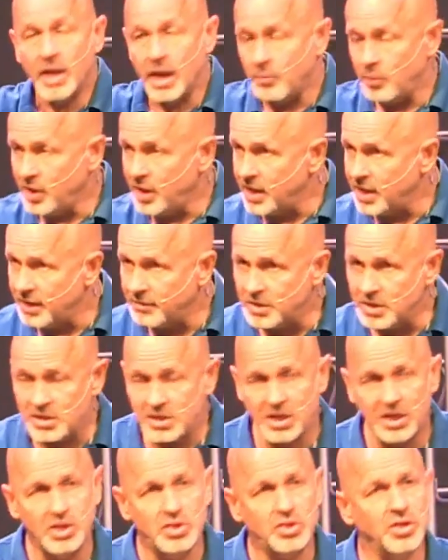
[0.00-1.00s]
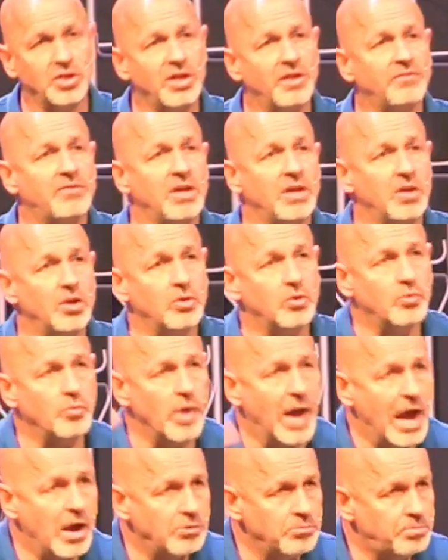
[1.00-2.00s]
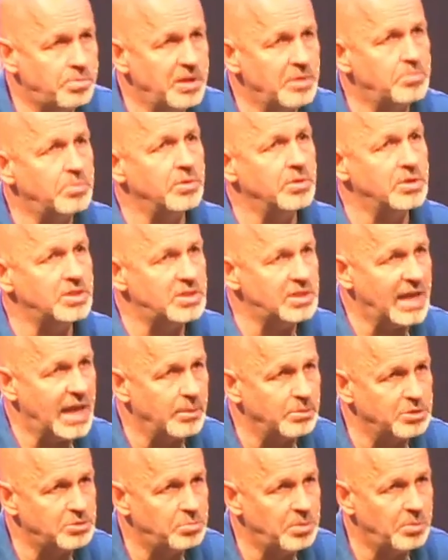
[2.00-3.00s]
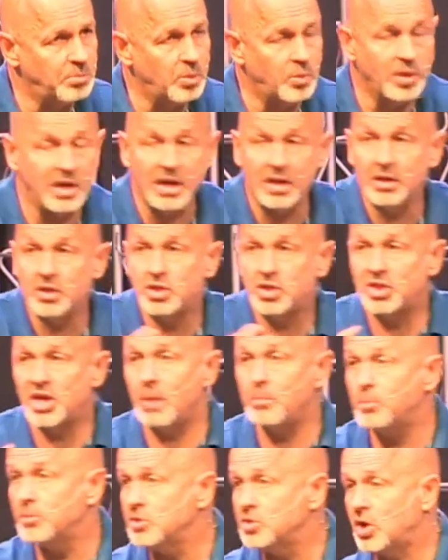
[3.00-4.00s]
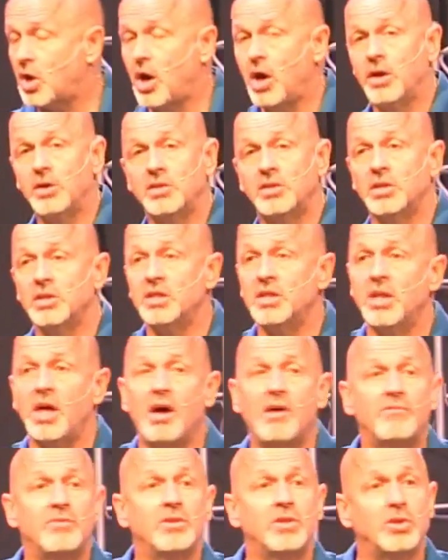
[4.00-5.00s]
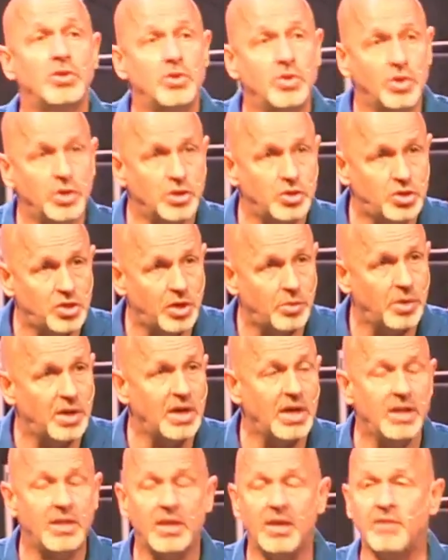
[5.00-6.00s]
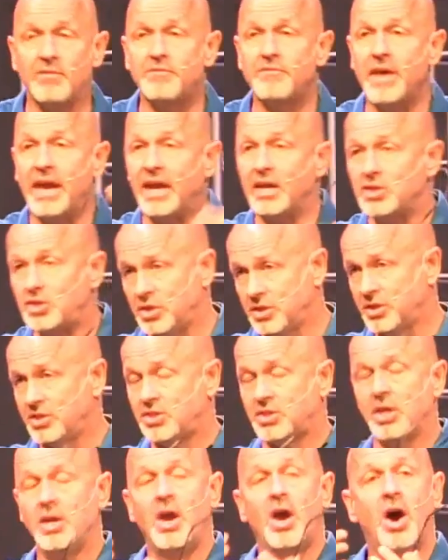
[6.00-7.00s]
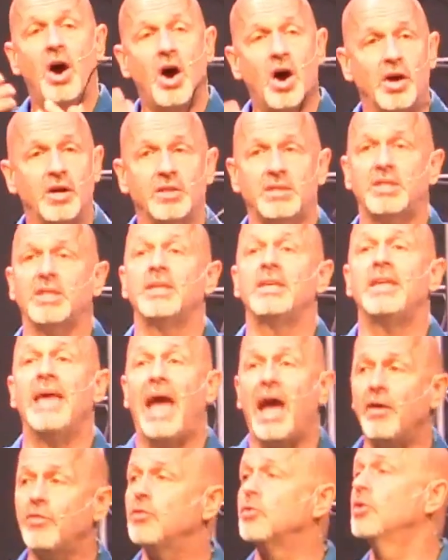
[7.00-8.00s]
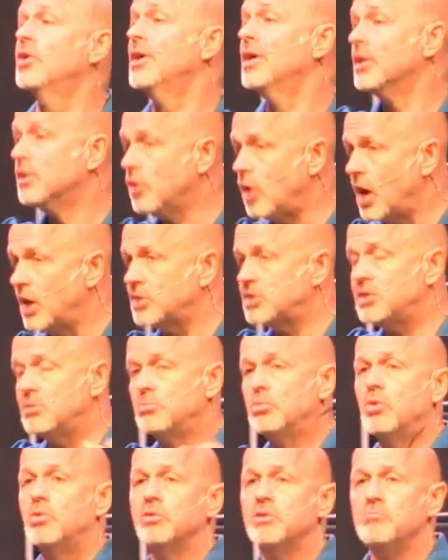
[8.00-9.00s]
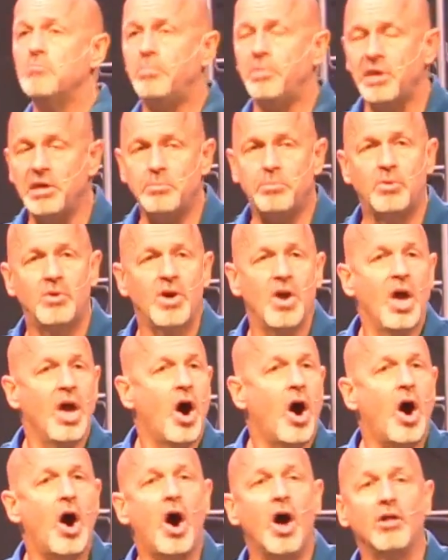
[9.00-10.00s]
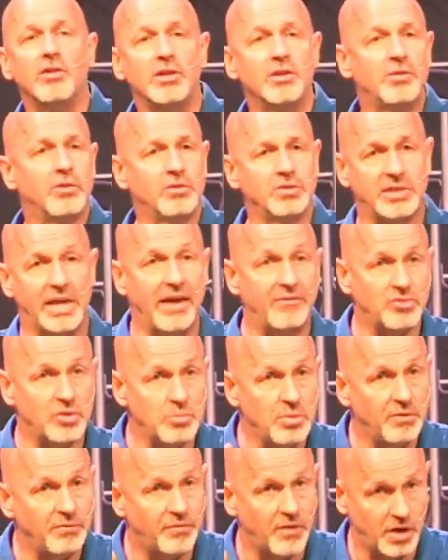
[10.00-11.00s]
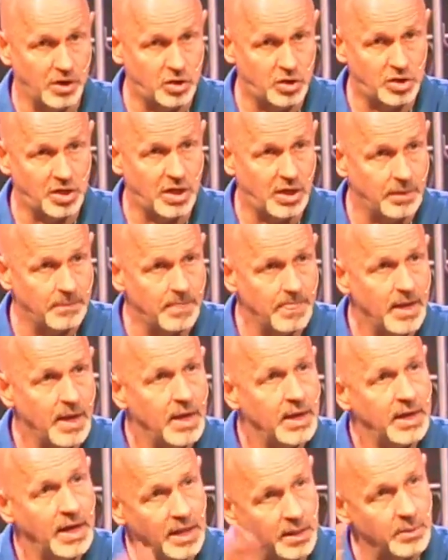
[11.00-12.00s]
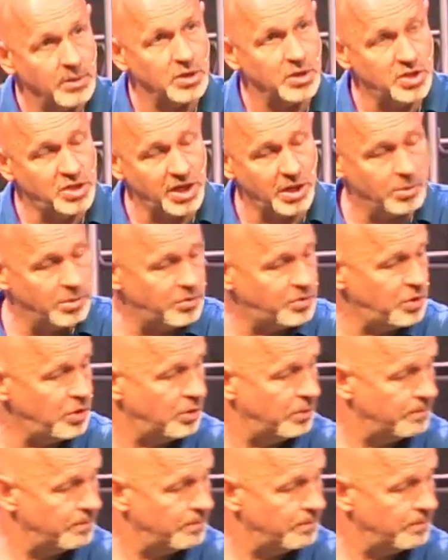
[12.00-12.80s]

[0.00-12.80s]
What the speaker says: have the teacher gifting to ground people and establish people. We need the shepherd's heart to love and to nurture. We need the evangelist's heart to gather lost and broken people. All of those have to be functioning. Now let me just share with